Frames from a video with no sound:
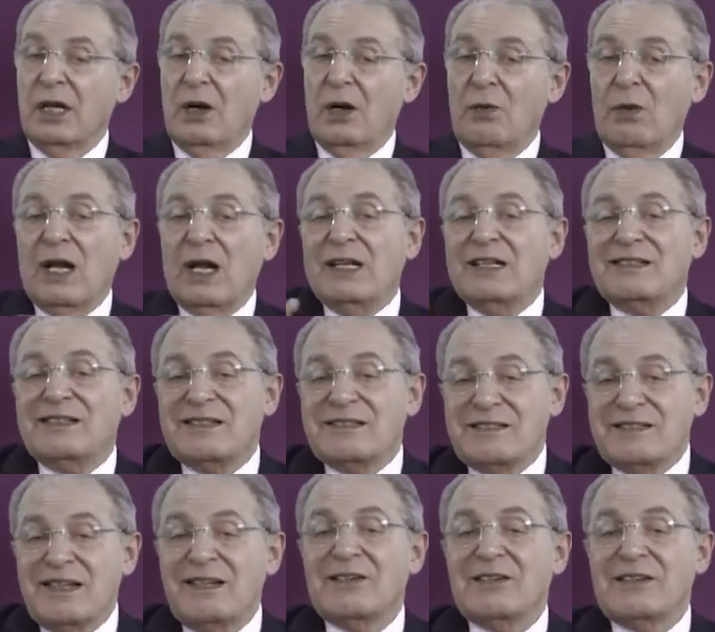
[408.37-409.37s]
Well, it's
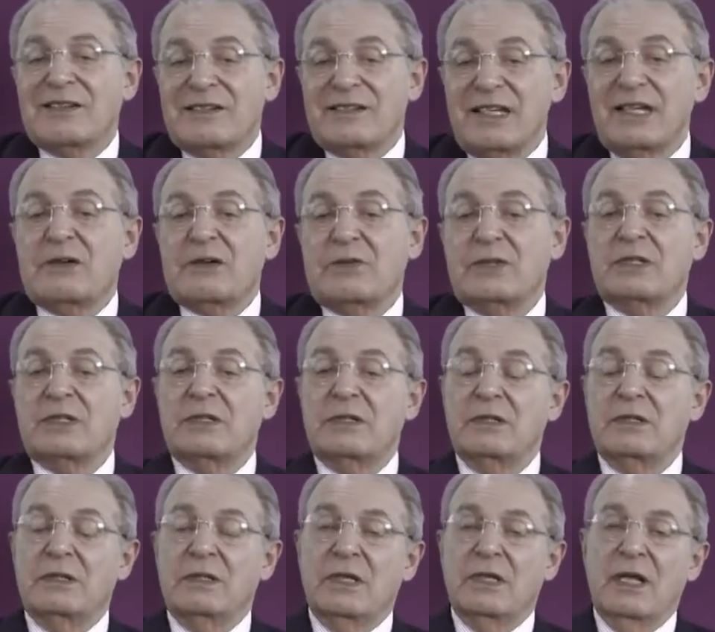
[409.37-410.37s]
still a secret
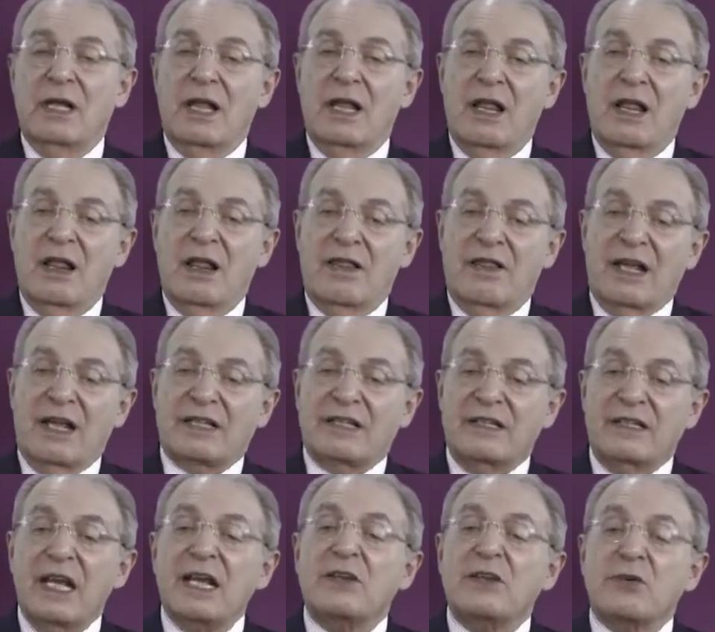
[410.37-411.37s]
that
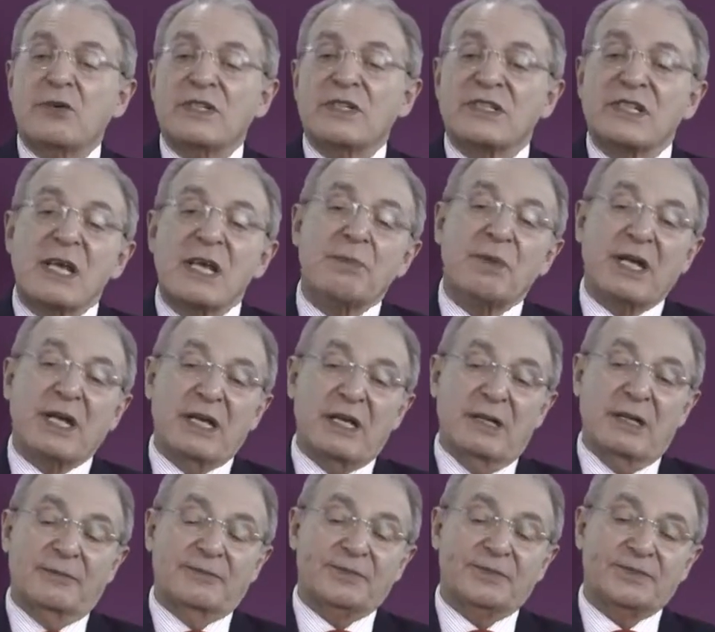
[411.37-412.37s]
nature is keeping.
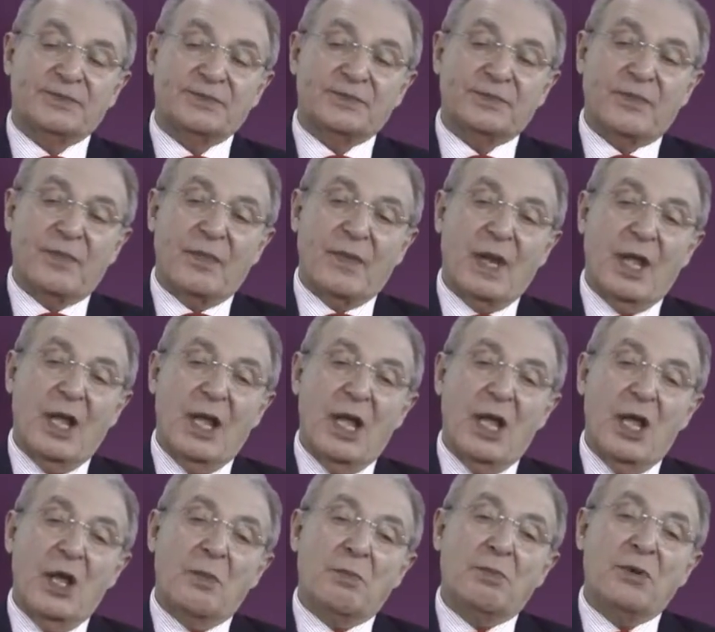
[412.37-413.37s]

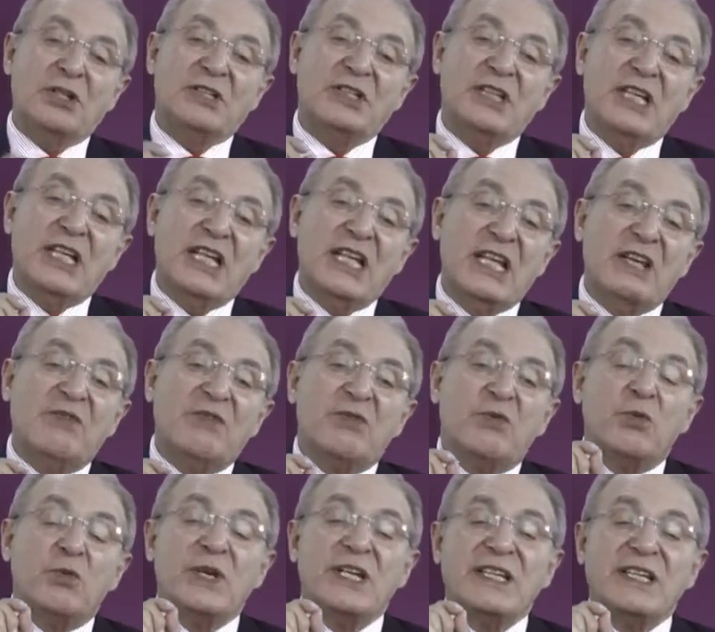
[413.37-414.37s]
But if
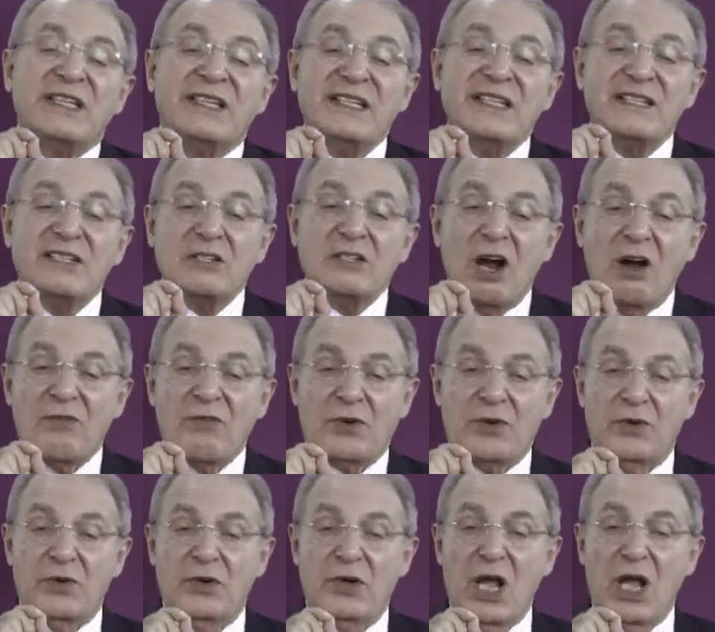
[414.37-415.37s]
we
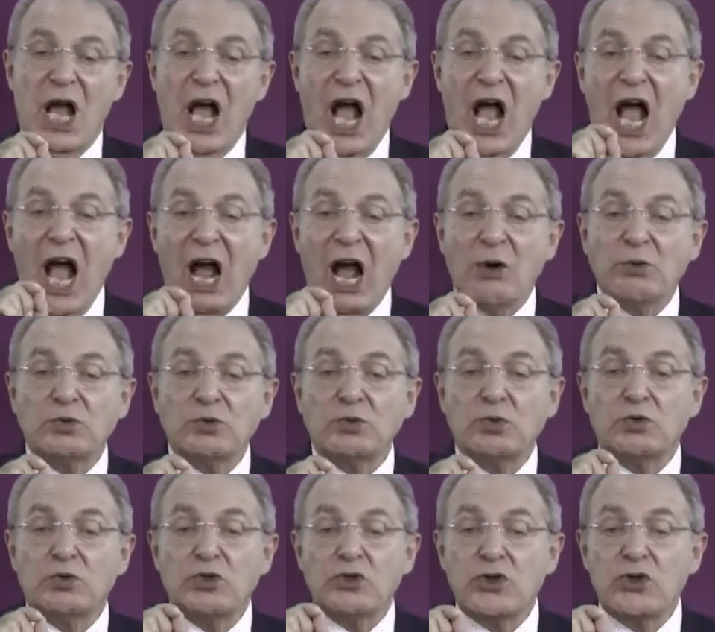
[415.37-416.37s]
discover how
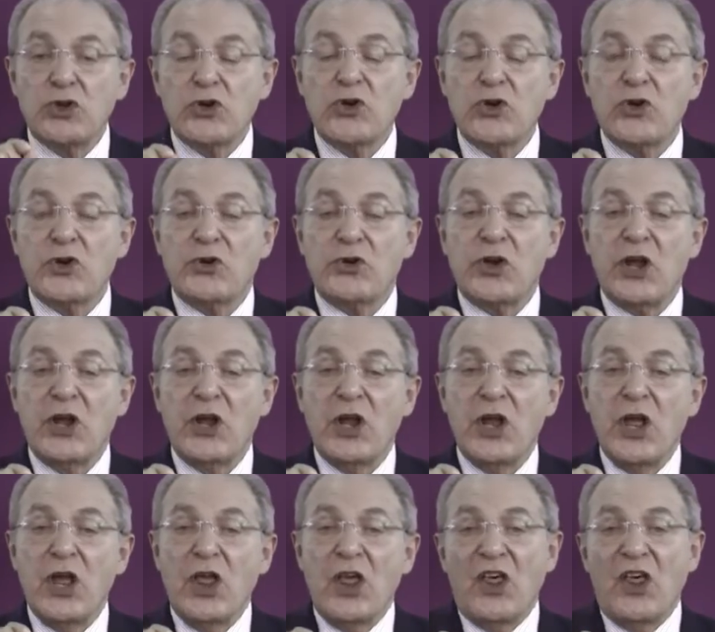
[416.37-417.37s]
to turn
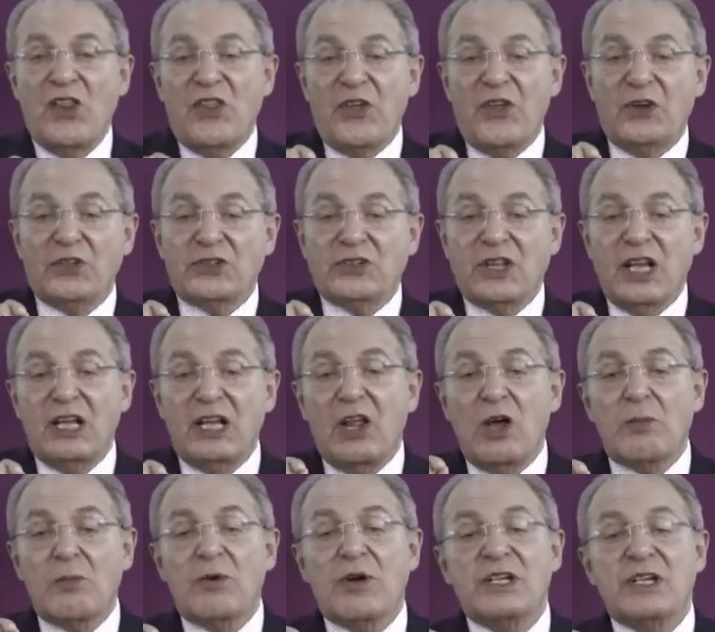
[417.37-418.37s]
the
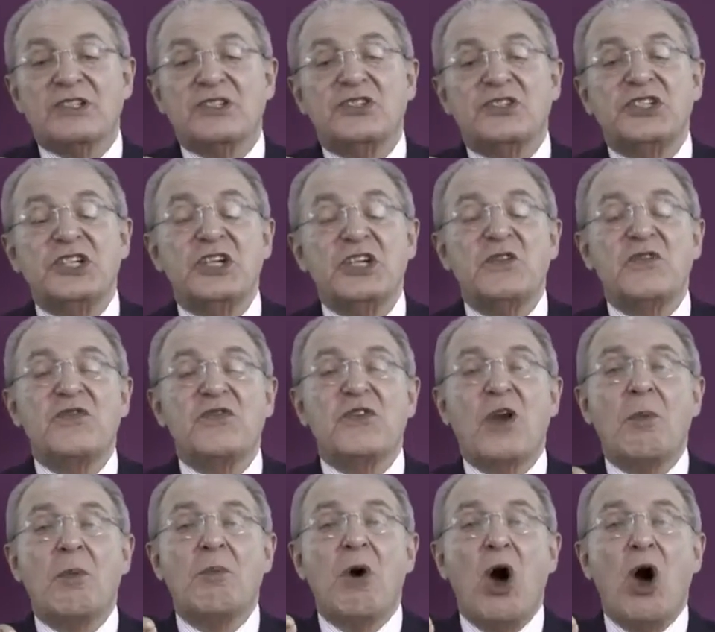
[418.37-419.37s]
telomerase gene
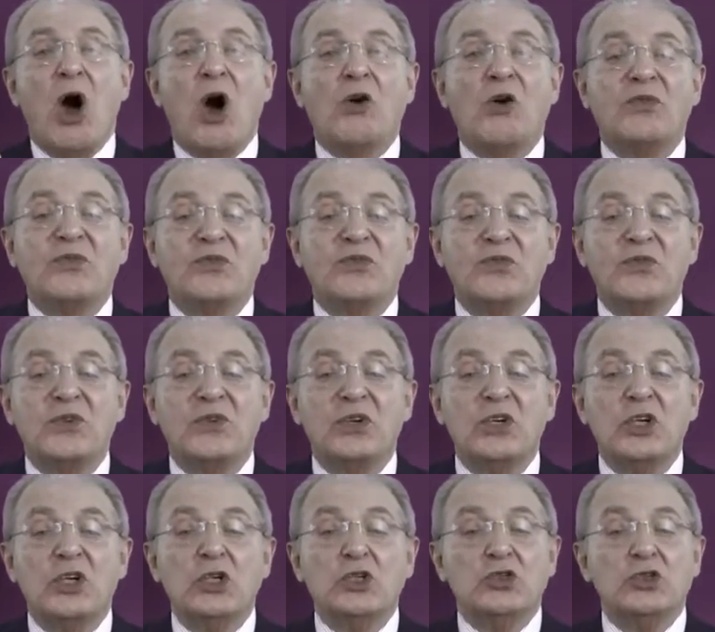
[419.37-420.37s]
from off
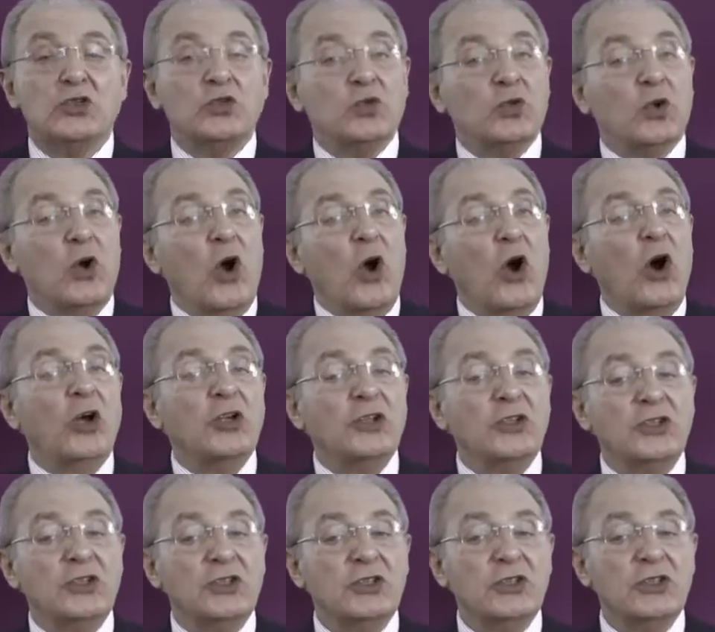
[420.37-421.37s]
to
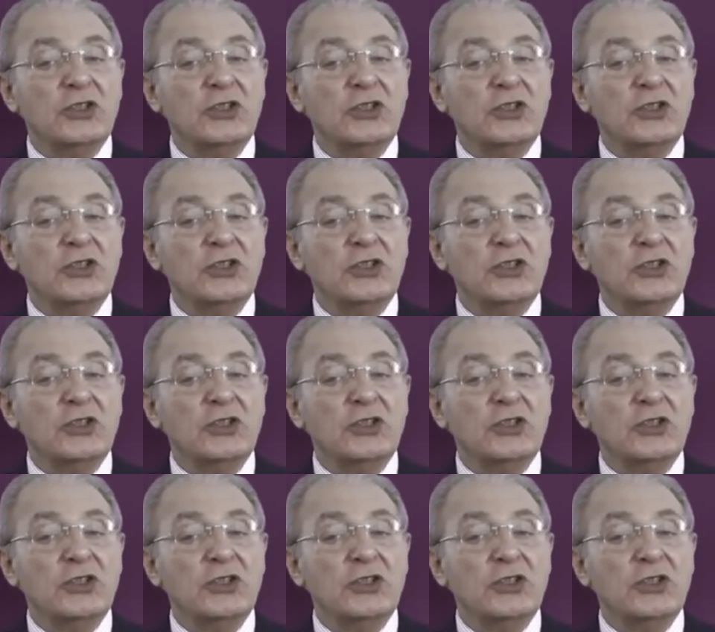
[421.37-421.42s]
on